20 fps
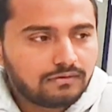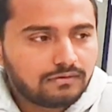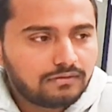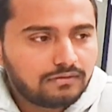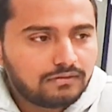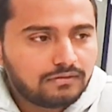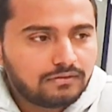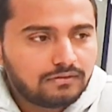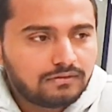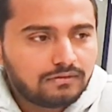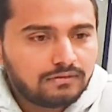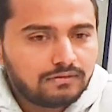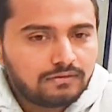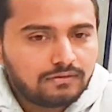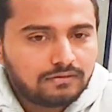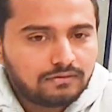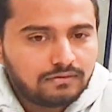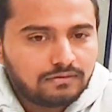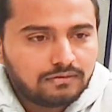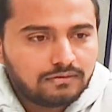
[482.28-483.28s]

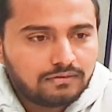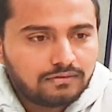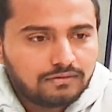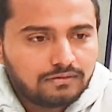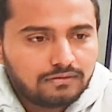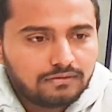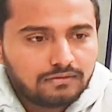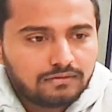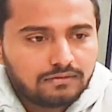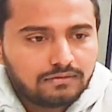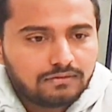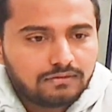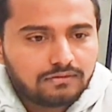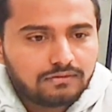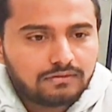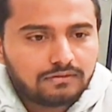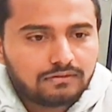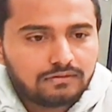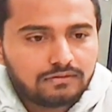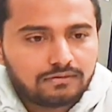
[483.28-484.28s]

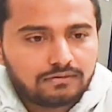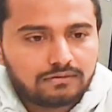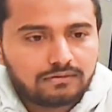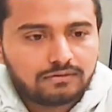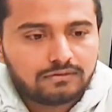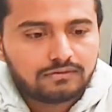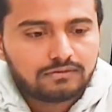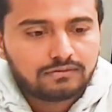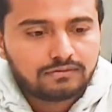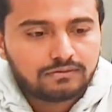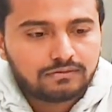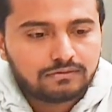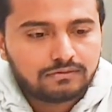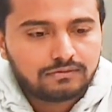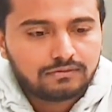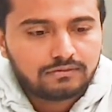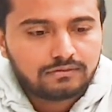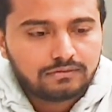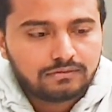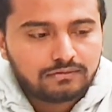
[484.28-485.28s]

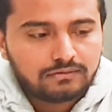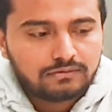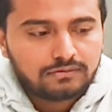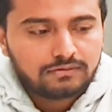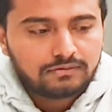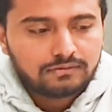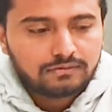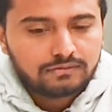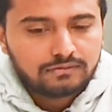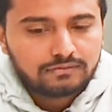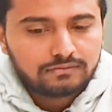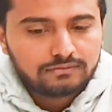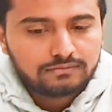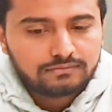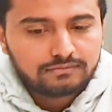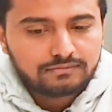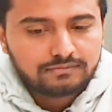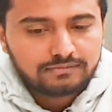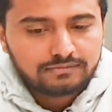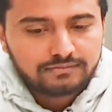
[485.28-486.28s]

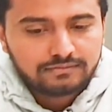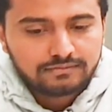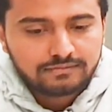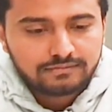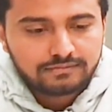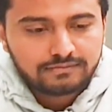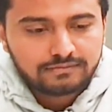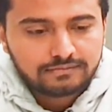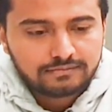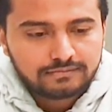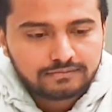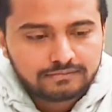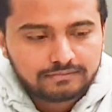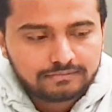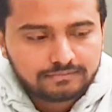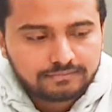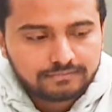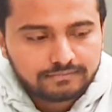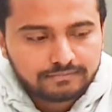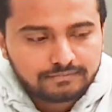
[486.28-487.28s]

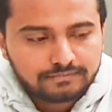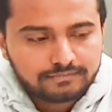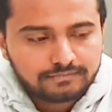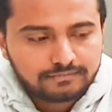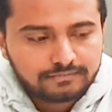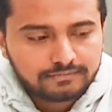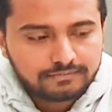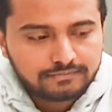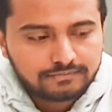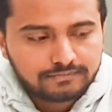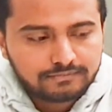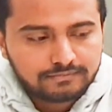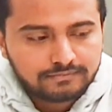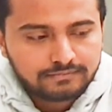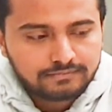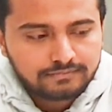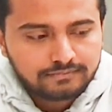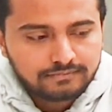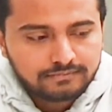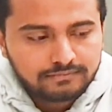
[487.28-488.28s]

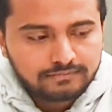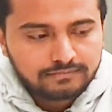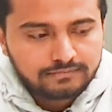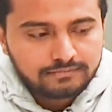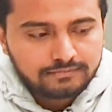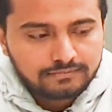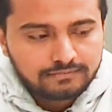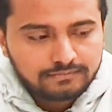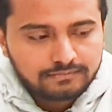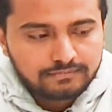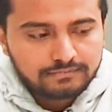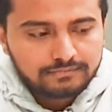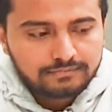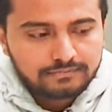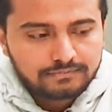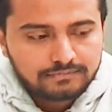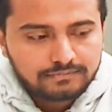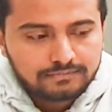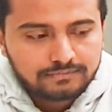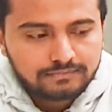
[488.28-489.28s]

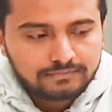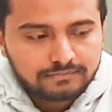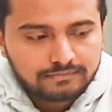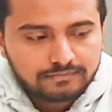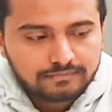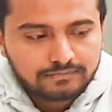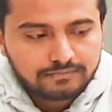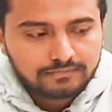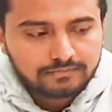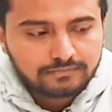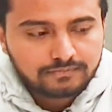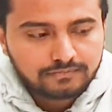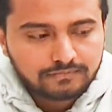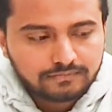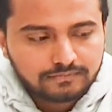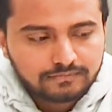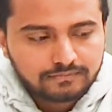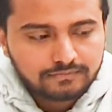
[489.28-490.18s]
(not speaking)